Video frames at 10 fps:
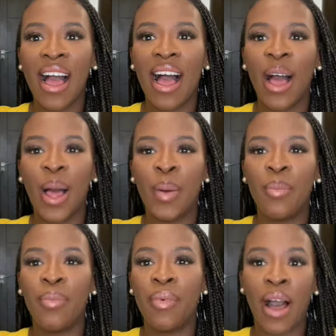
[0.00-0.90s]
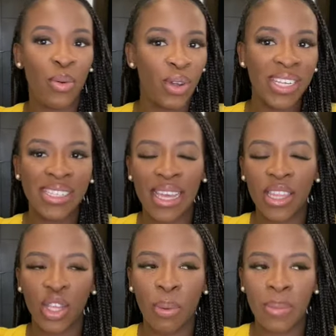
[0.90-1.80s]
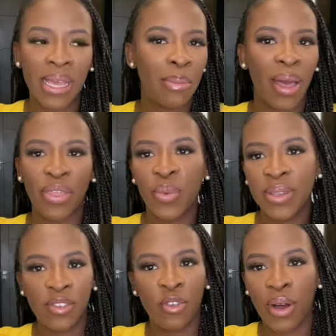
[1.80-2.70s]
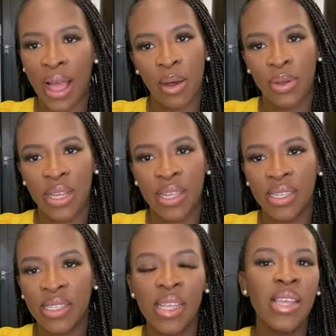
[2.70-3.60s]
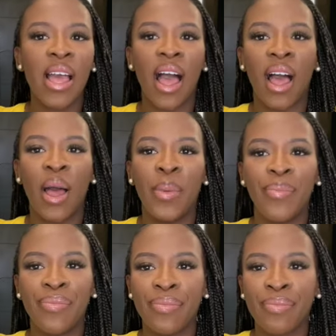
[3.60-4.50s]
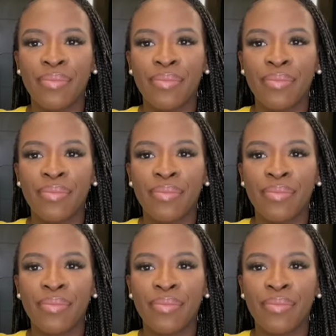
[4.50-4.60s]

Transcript: I want to say that you probably get about 3 to 4 hours on